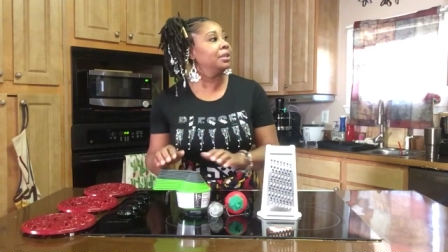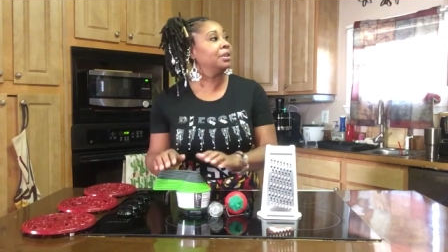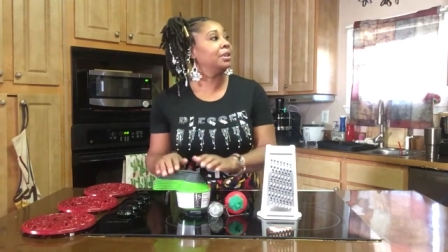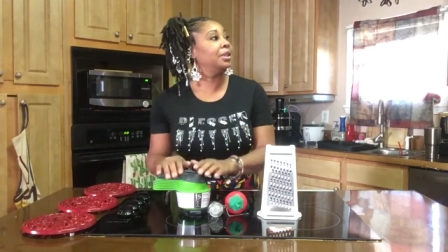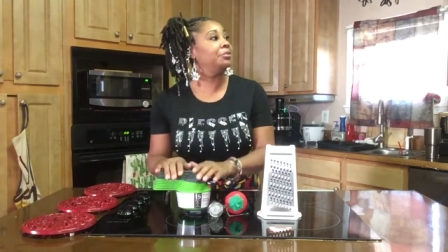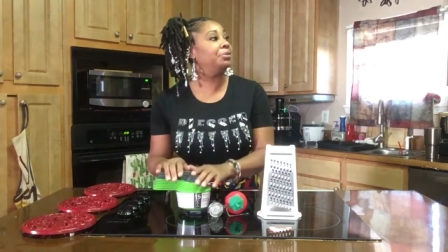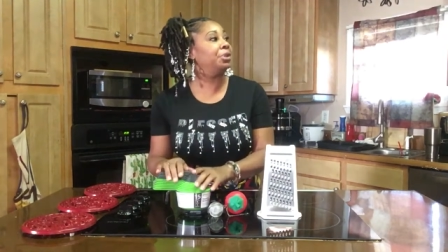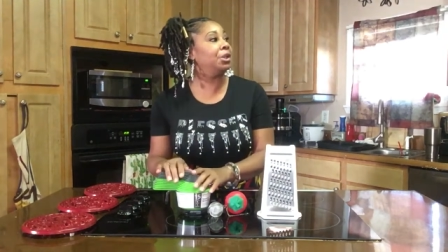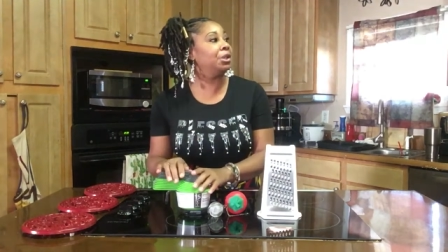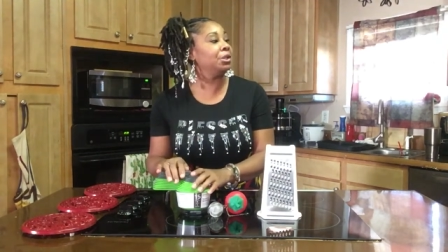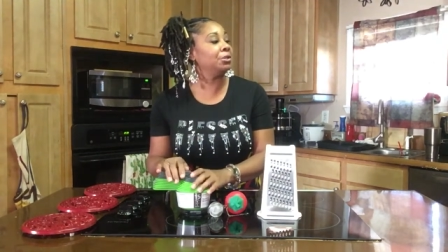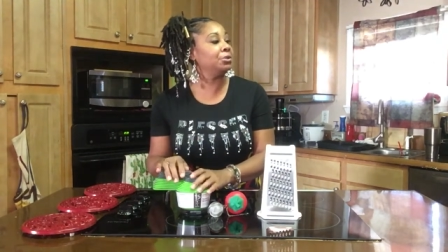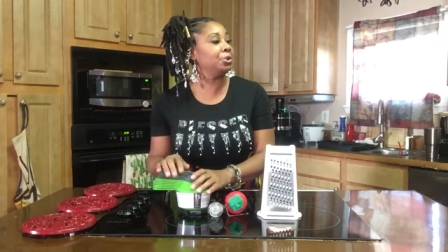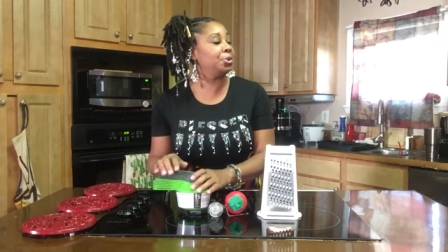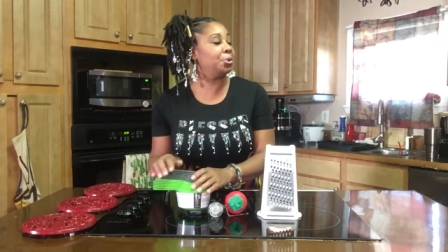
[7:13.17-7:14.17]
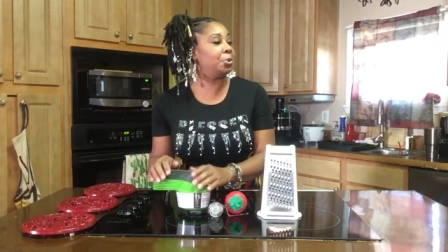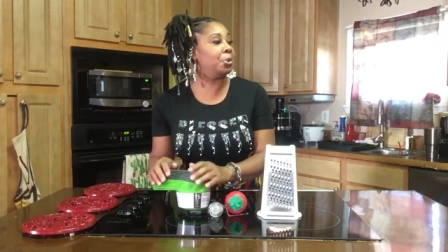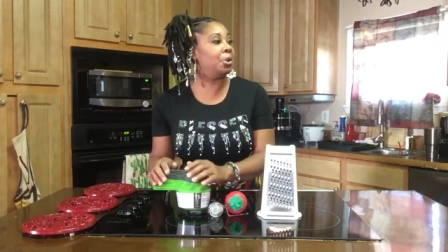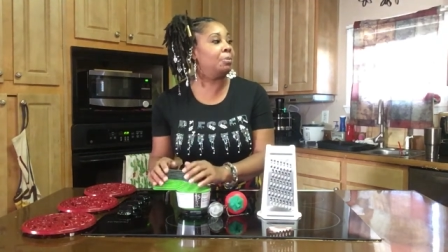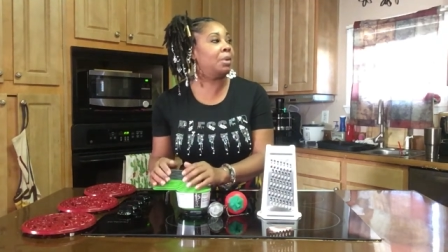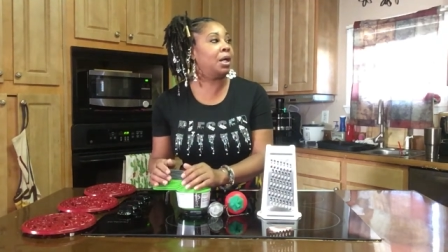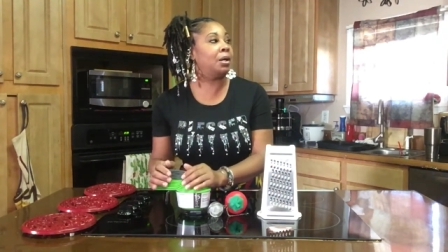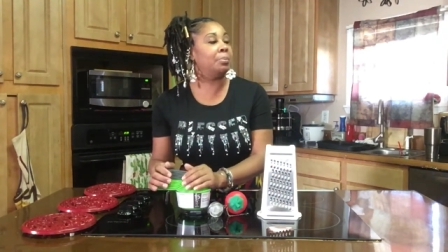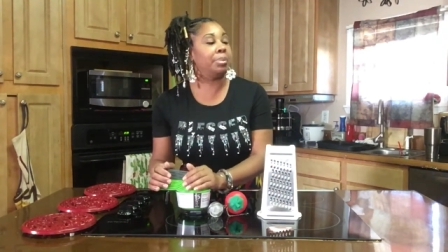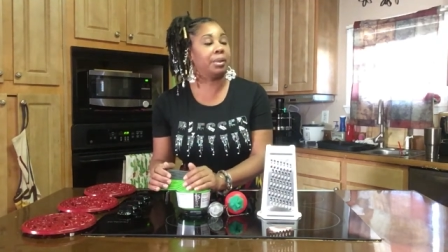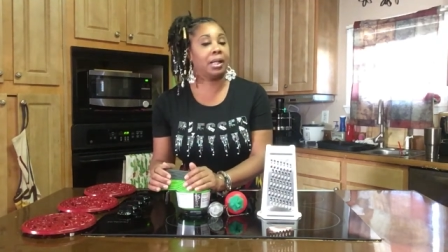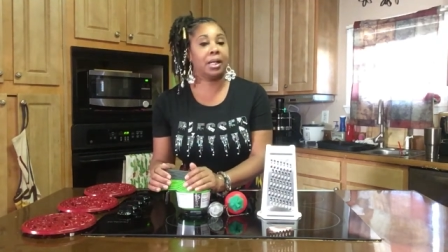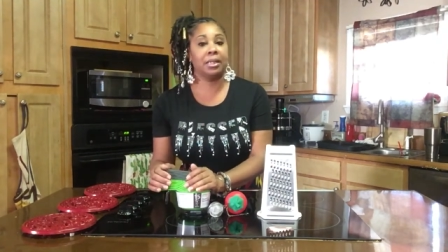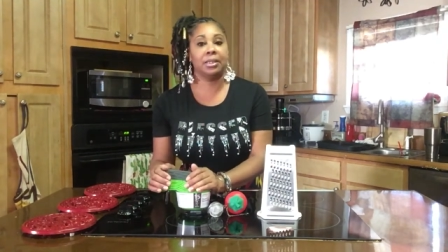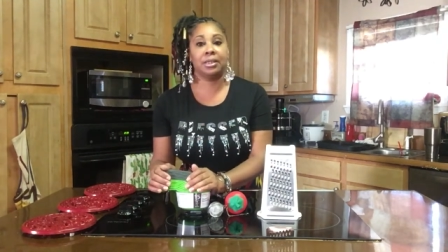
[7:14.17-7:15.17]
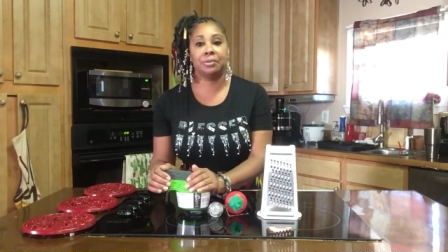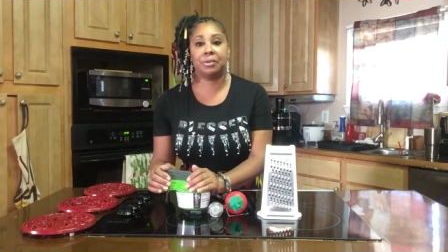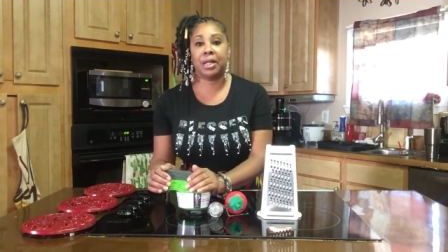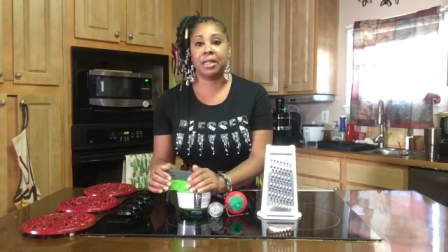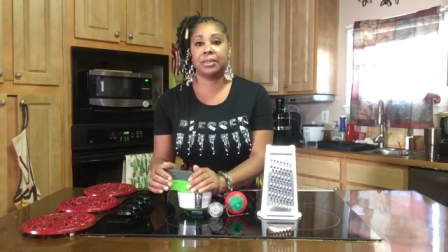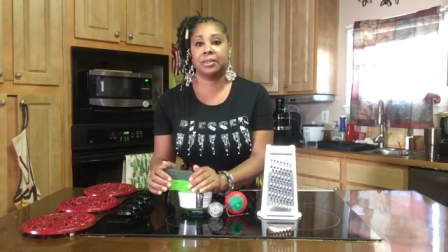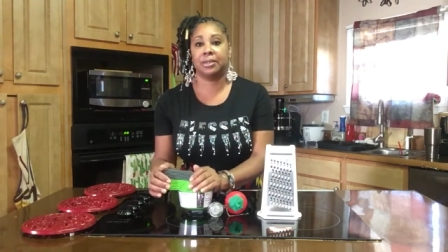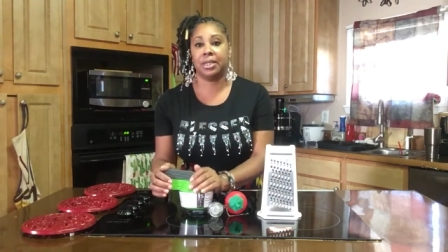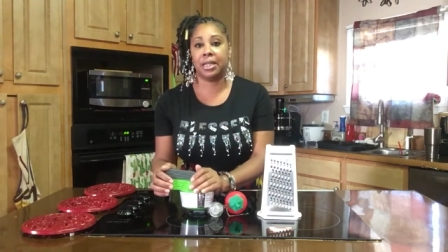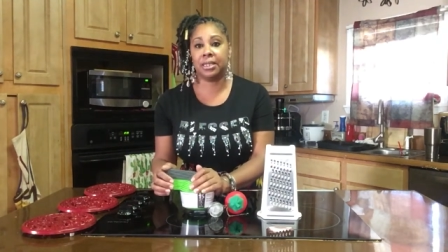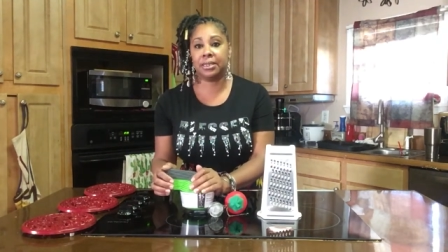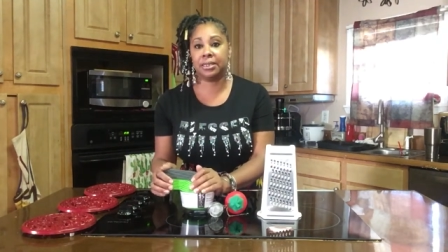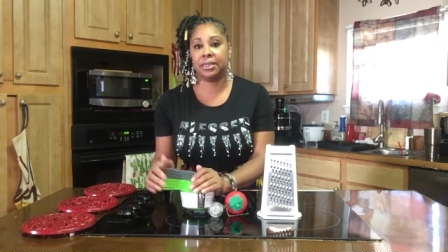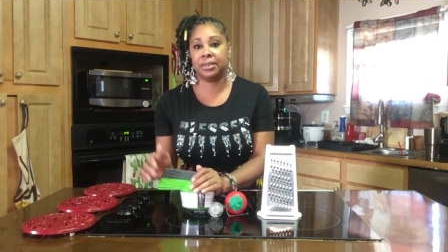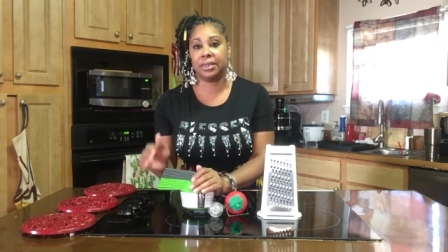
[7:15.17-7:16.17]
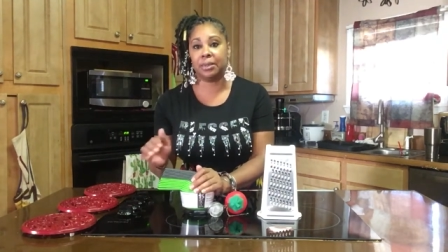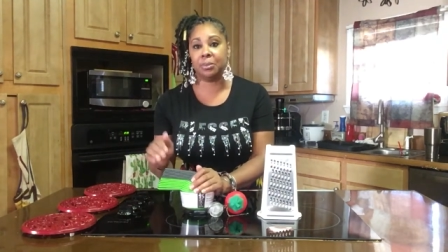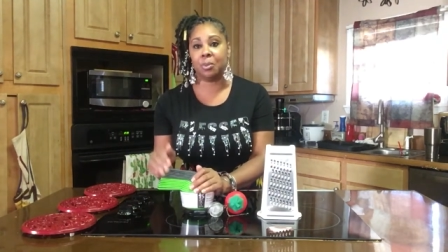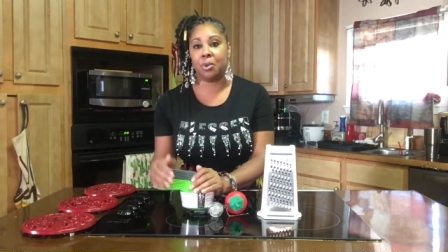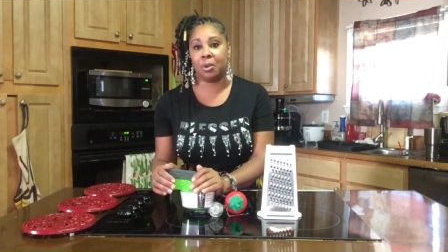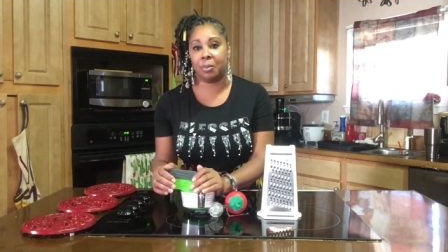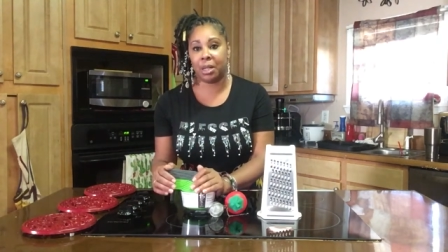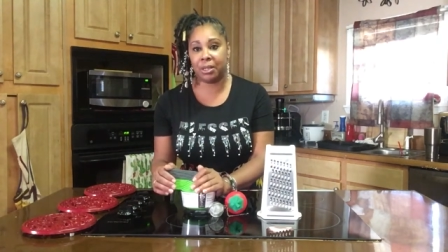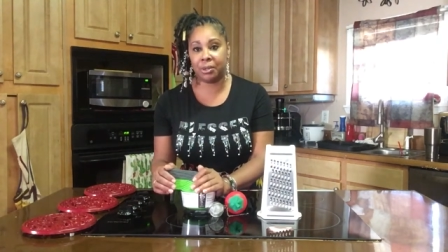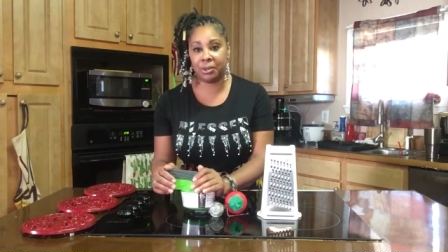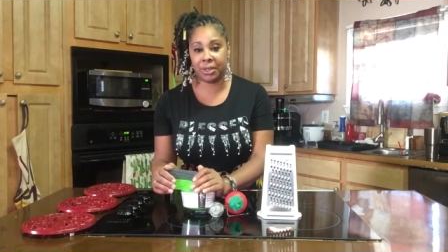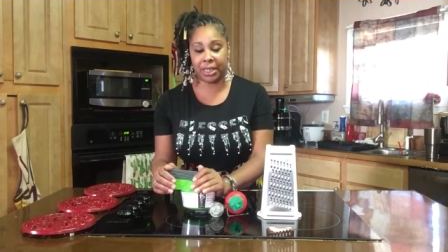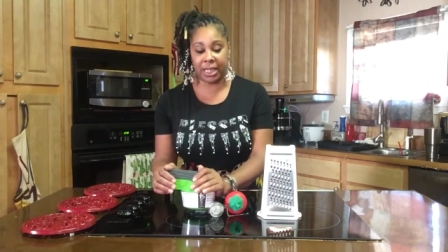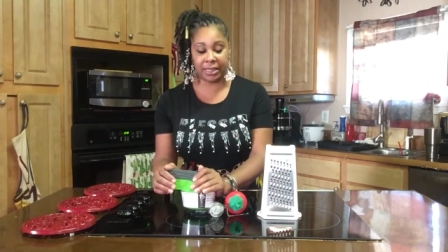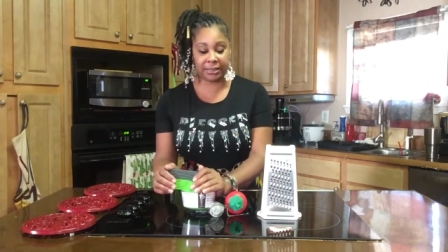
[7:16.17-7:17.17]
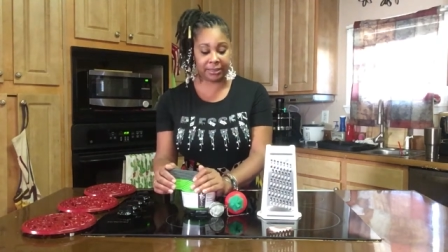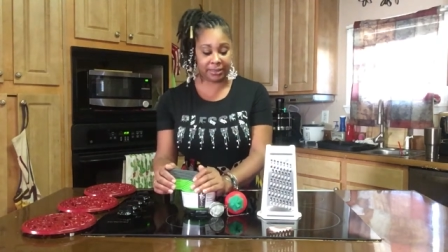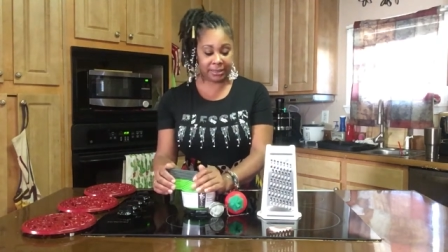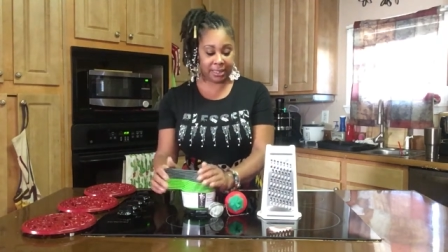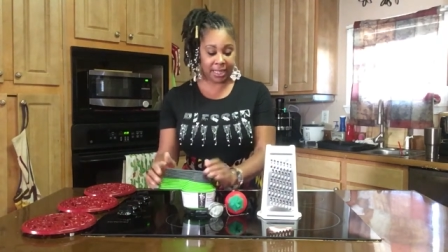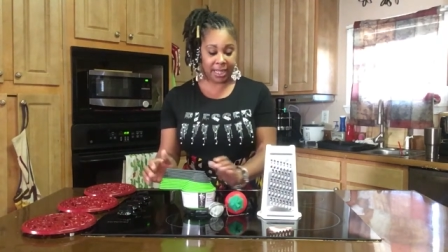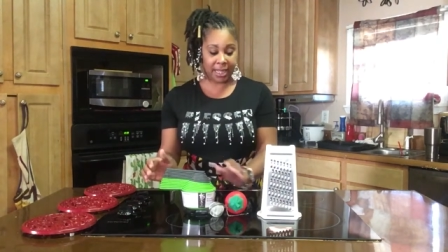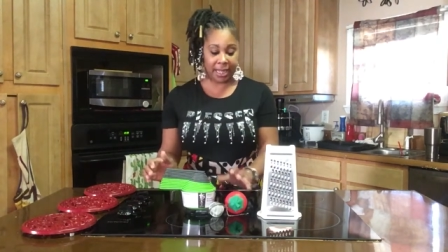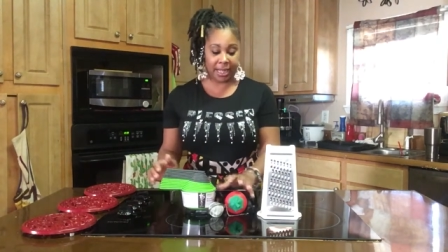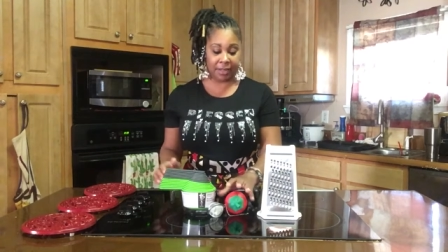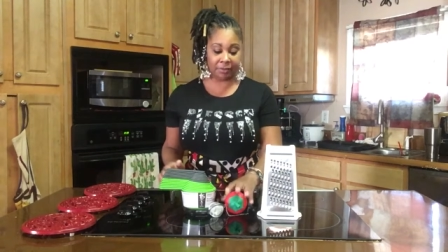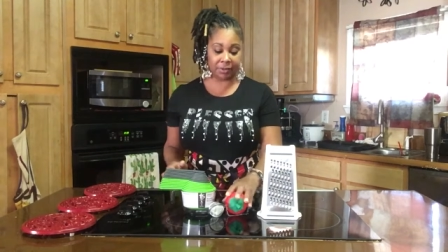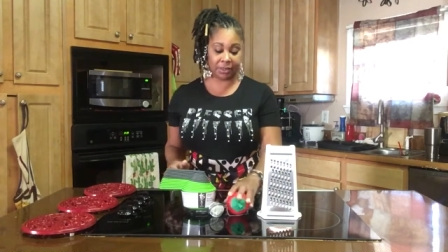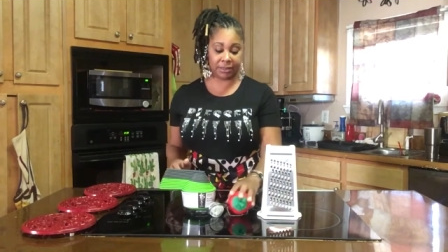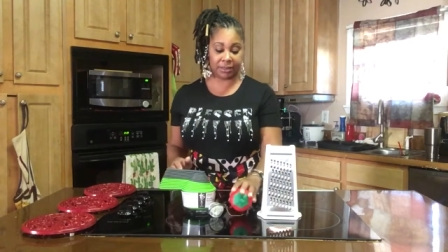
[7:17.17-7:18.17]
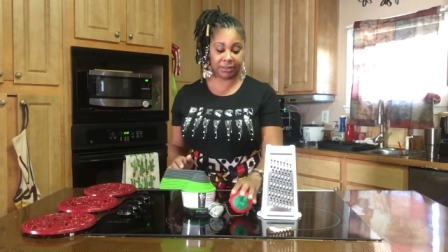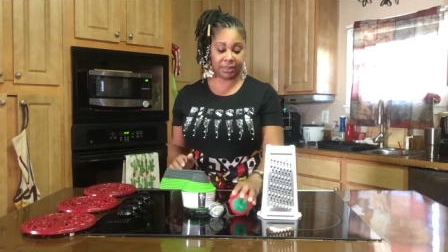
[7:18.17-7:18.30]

give y'all a little tour on my appliance rack so y'all can see some more of my little gadgets that I have because